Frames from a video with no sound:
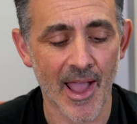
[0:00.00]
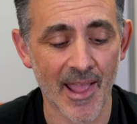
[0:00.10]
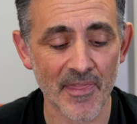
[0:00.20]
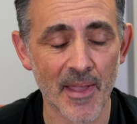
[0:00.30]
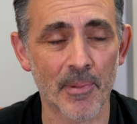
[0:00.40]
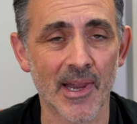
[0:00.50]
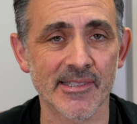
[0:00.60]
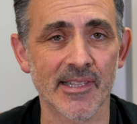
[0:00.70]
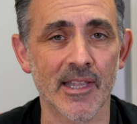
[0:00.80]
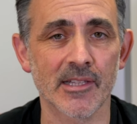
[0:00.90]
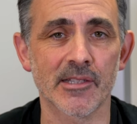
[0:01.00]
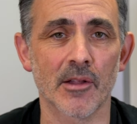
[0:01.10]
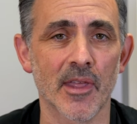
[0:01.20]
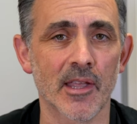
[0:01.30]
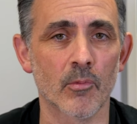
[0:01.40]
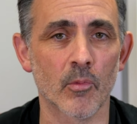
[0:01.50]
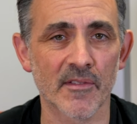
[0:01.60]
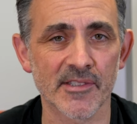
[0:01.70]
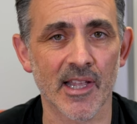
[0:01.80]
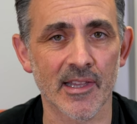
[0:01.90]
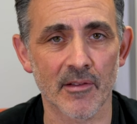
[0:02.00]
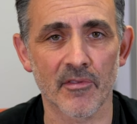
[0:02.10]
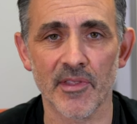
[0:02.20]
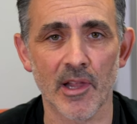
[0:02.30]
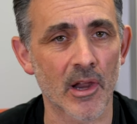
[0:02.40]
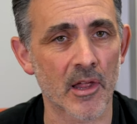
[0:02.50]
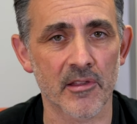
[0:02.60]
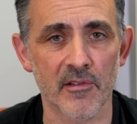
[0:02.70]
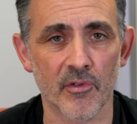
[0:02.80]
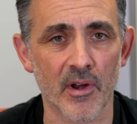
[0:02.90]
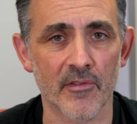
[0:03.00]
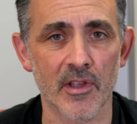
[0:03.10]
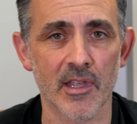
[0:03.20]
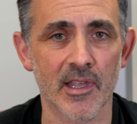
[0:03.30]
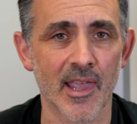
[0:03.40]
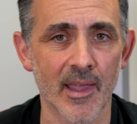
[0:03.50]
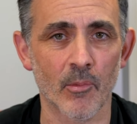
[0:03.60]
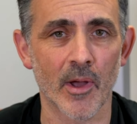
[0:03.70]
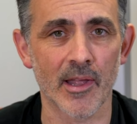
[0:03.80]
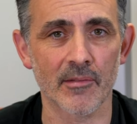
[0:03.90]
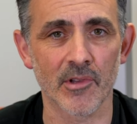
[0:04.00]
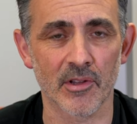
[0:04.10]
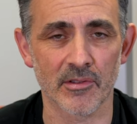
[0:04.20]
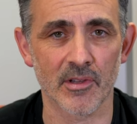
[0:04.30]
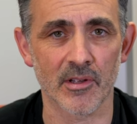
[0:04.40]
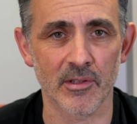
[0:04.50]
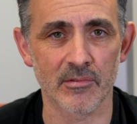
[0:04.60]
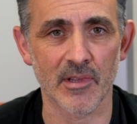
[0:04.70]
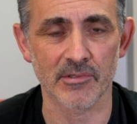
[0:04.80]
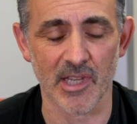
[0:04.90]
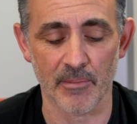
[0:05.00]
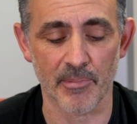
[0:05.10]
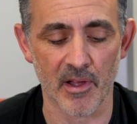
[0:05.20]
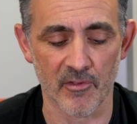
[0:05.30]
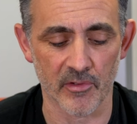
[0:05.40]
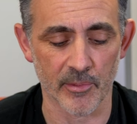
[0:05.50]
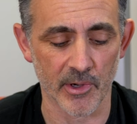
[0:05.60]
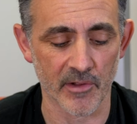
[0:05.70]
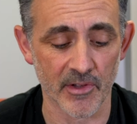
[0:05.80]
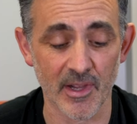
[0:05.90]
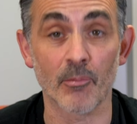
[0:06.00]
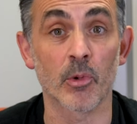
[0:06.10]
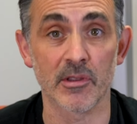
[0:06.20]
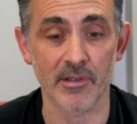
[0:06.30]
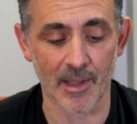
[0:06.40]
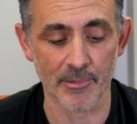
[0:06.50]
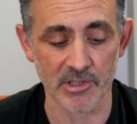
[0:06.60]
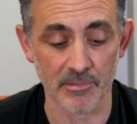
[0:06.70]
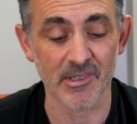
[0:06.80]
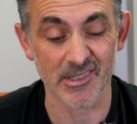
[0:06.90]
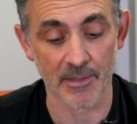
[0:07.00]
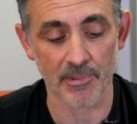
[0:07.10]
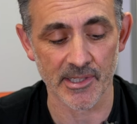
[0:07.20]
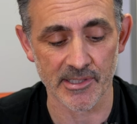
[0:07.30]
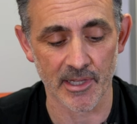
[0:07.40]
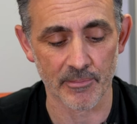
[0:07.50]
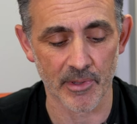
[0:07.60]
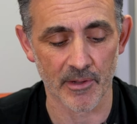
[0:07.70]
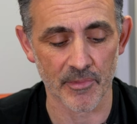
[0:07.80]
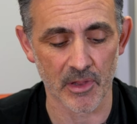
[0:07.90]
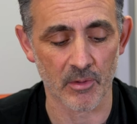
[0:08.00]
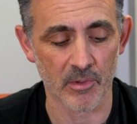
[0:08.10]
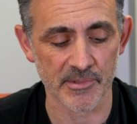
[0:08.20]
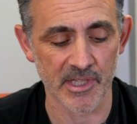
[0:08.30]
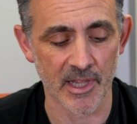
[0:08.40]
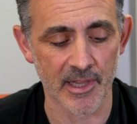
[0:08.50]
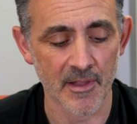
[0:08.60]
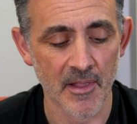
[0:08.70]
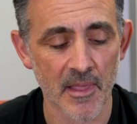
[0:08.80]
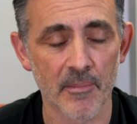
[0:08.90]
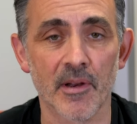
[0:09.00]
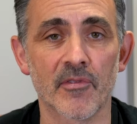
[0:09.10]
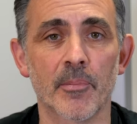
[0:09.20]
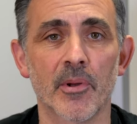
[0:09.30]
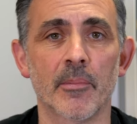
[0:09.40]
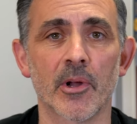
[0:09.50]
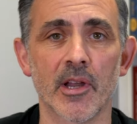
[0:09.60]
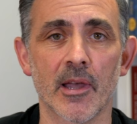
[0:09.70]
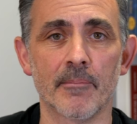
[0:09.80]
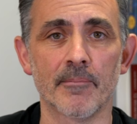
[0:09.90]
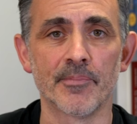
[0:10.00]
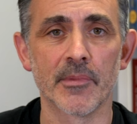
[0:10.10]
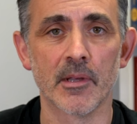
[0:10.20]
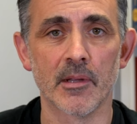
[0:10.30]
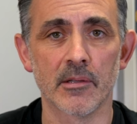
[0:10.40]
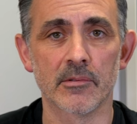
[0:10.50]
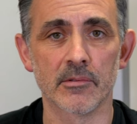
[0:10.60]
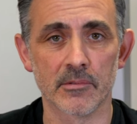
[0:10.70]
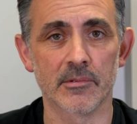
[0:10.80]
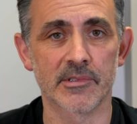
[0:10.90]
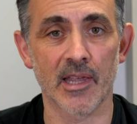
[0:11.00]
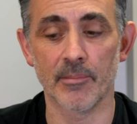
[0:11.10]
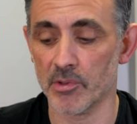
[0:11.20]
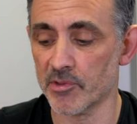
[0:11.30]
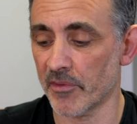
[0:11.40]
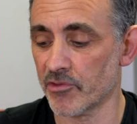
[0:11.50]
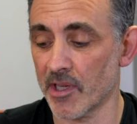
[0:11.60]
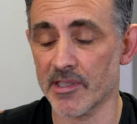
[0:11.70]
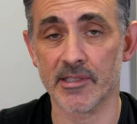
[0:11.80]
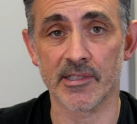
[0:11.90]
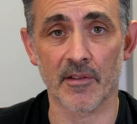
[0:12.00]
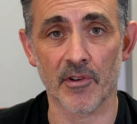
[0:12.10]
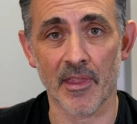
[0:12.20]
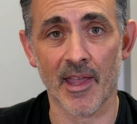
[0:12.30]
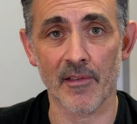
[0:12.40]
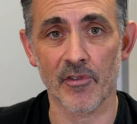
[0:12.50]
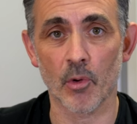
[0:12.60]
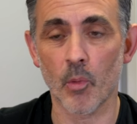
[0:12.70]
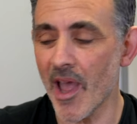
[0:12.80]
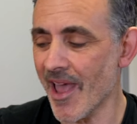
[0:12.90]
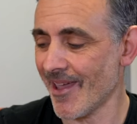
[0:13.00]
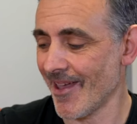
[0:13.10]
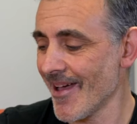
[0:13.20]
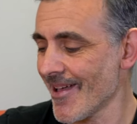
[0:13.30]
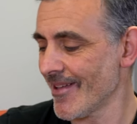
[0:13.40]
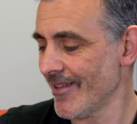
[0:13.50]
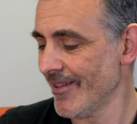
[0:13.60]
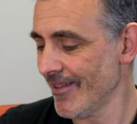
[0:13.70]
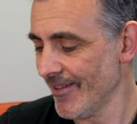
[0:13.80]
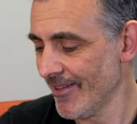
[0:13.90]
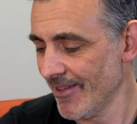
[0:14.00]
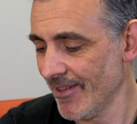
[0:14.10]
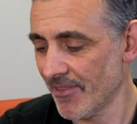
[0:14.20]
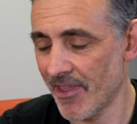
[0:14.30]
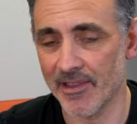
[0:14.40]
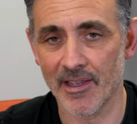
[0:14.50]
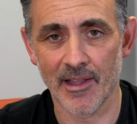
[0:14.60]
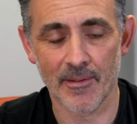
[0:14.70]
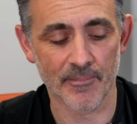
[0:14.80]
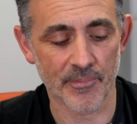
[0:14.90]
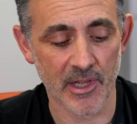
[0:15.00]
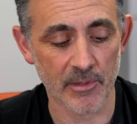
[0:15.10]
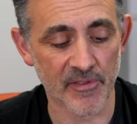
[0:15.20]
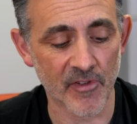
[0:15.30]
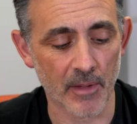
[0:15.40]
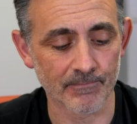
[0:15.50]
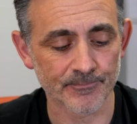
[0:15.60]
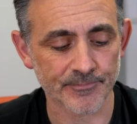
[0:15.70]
And they're plastic, so they can withstand everything. They'll last you forever. You can get them wet. Not oh, You don't take a bath with them or anything. That wouldn't damage them because they're plastic, but that's not what I'm saying. But if you put them on um, tables with drinks and stuff like that, if you're a worker, then, uh, then you'll be fine.